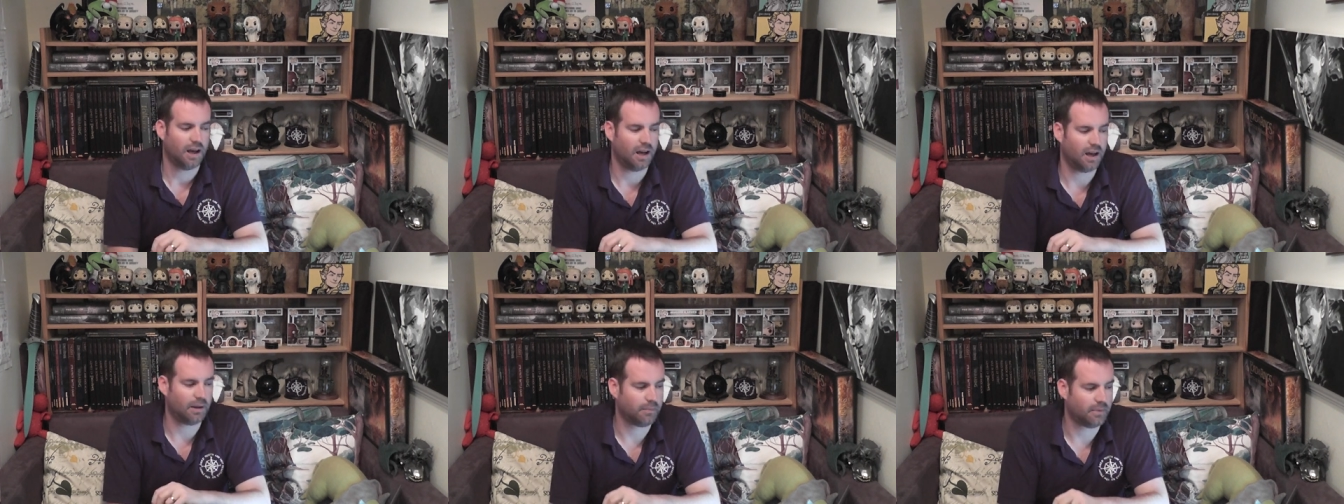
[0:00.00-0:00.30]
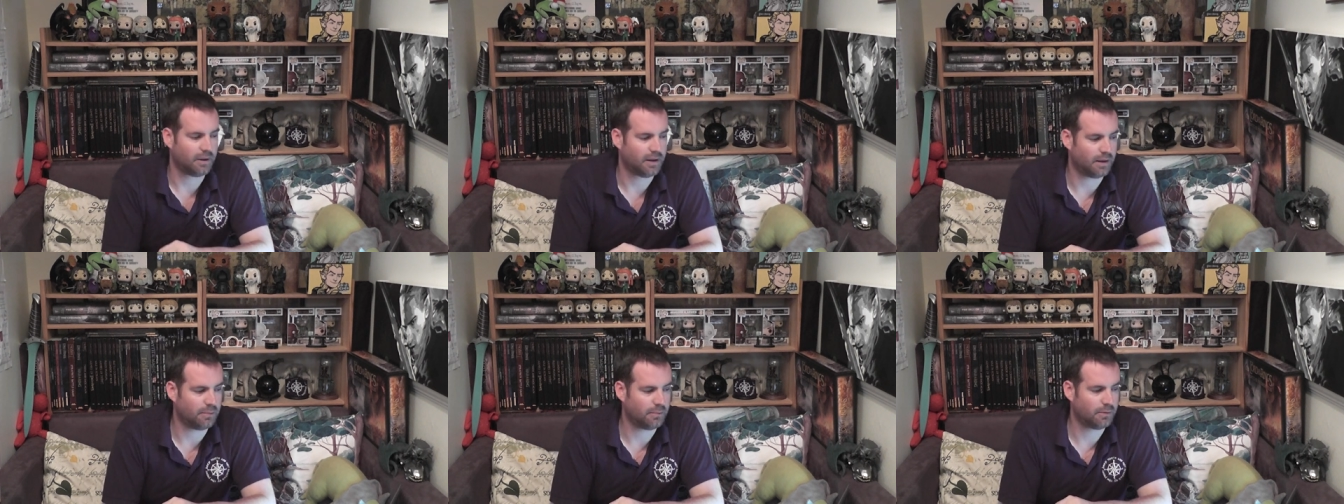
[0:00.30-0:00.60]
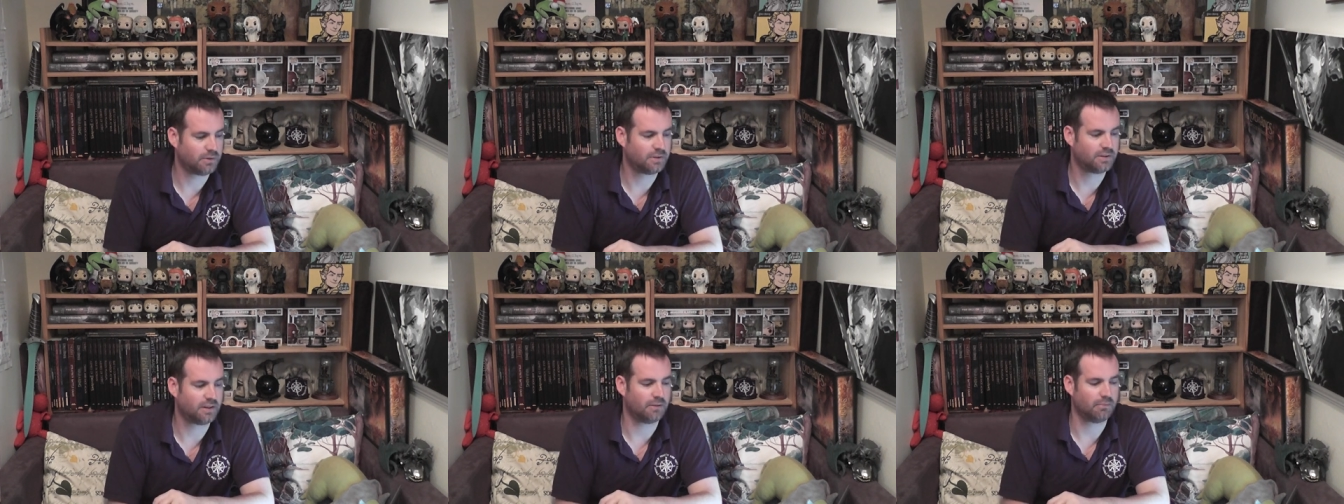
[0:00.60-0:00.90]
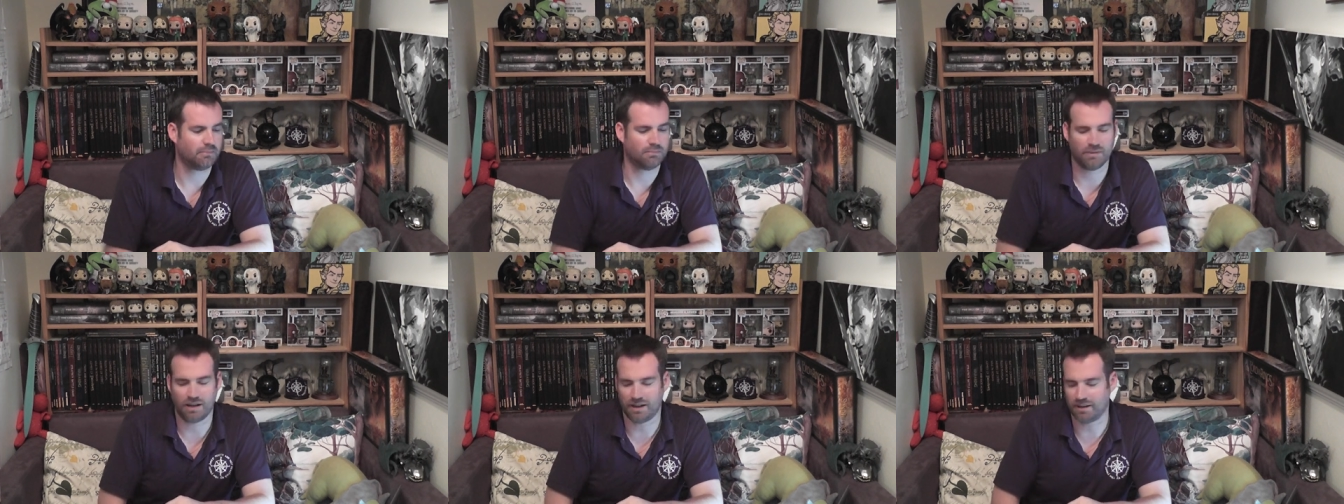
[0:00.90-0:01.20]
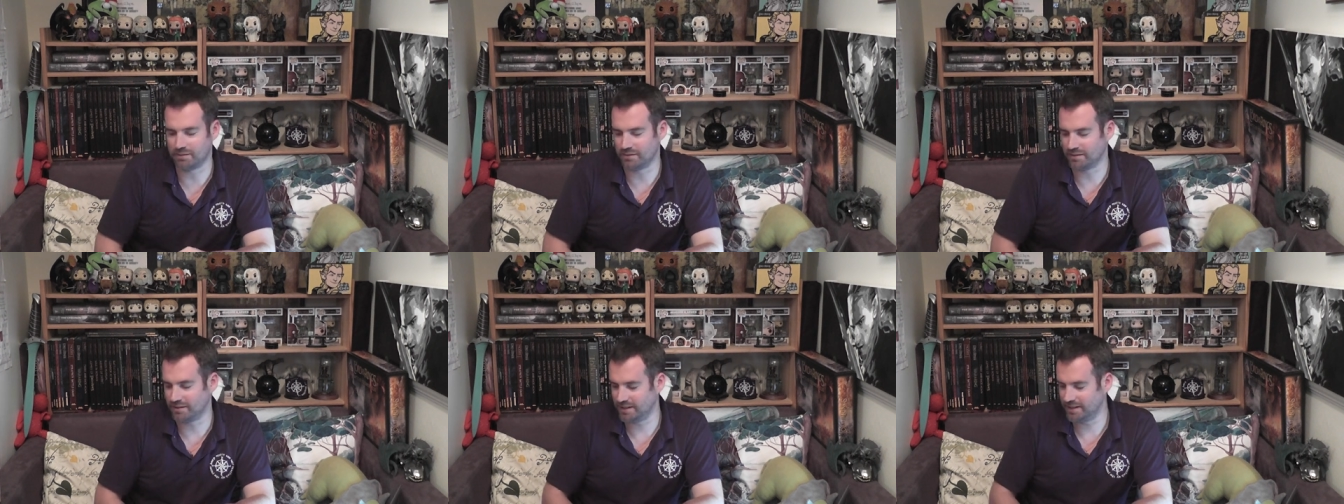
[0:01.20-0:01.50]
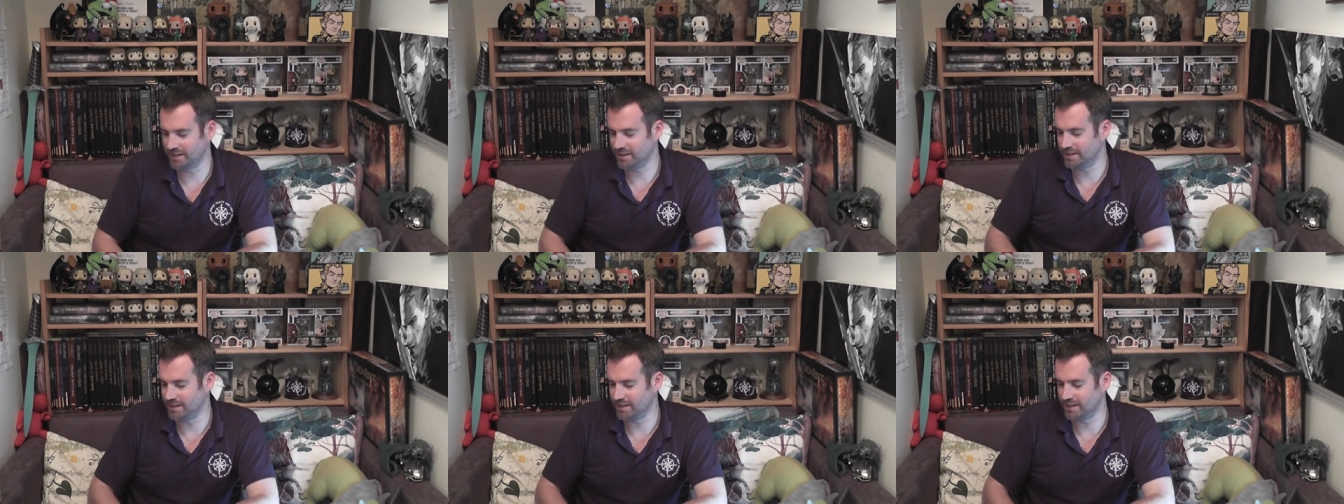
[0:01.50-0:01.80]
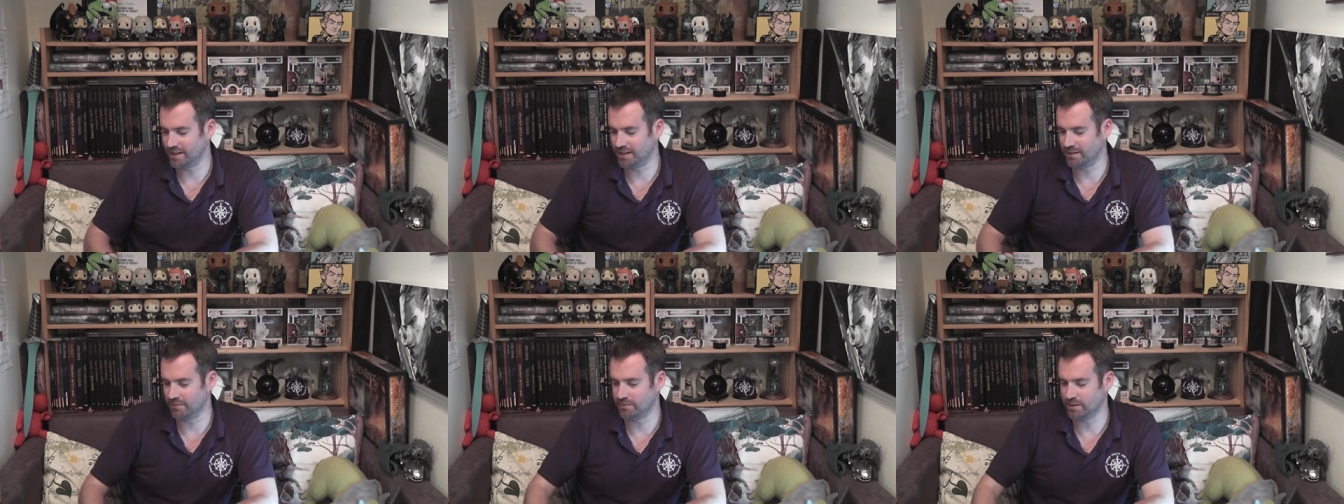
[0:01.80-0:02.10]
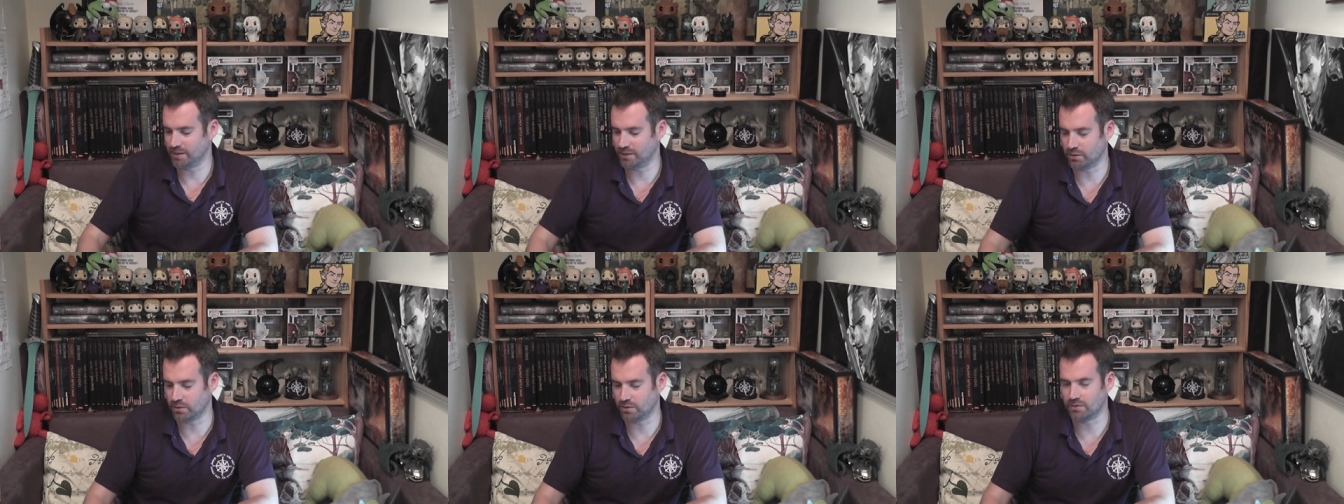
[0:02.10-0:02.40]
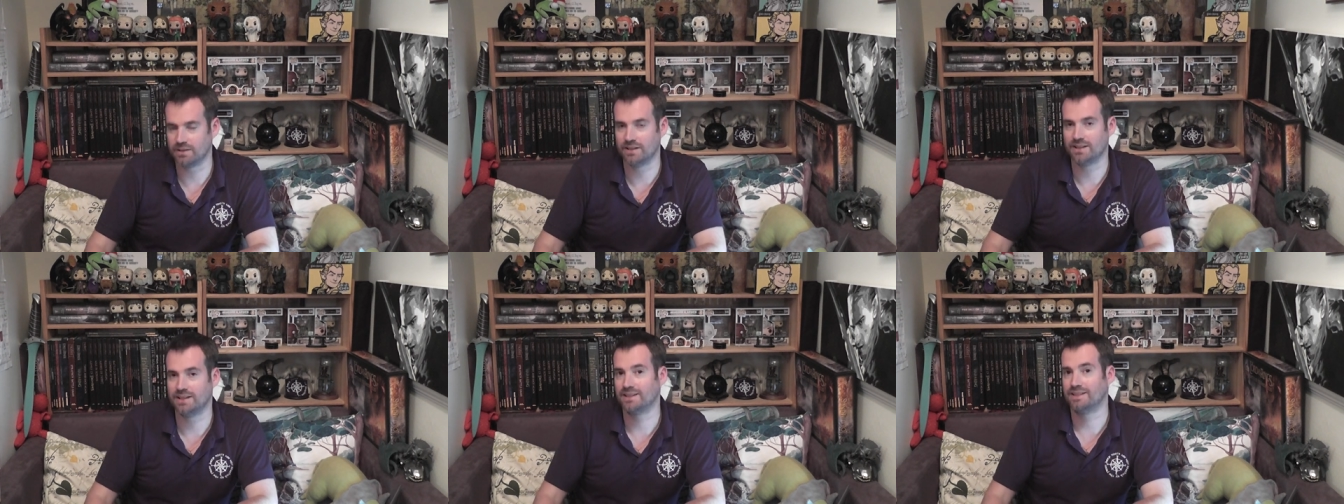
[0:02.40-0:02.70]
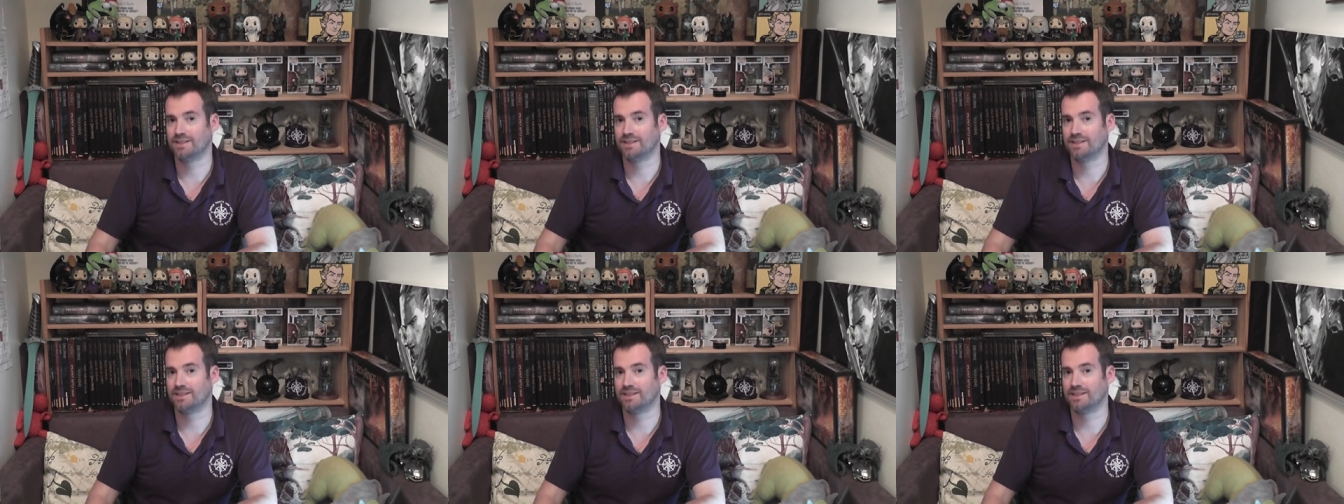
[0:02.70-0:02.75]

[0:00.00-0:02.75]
Um, I'm also mildly um, and oddly